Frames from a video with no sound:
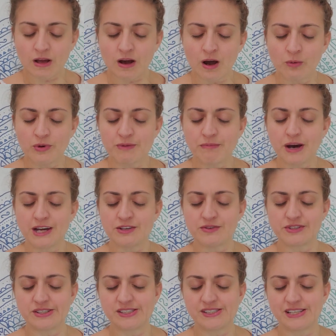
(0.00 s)
a reminder
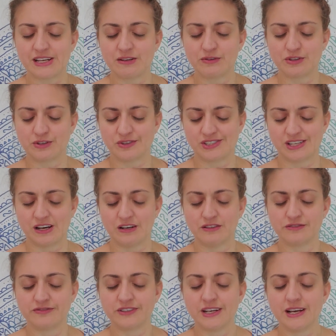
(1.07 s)
to settle
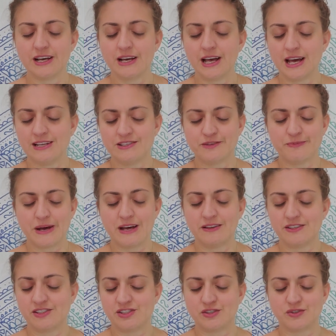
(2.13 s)
yourself and to
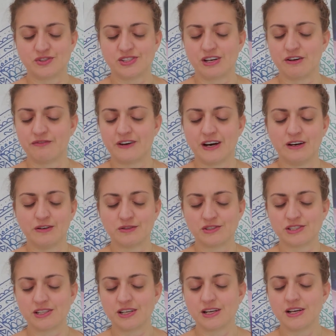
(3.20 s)
balance yourself
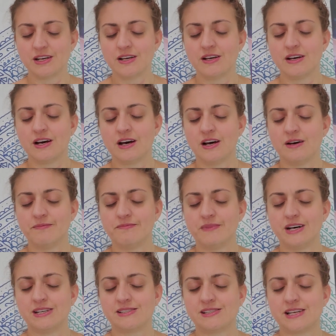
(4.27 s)
out. Um,
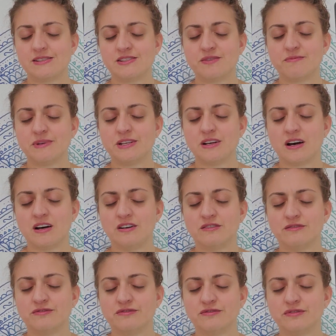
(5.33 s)
a sentiment
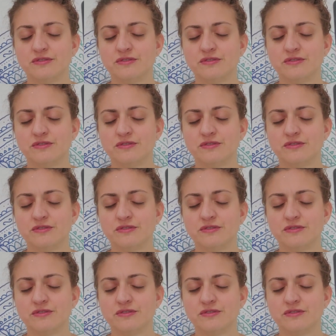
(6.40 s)
of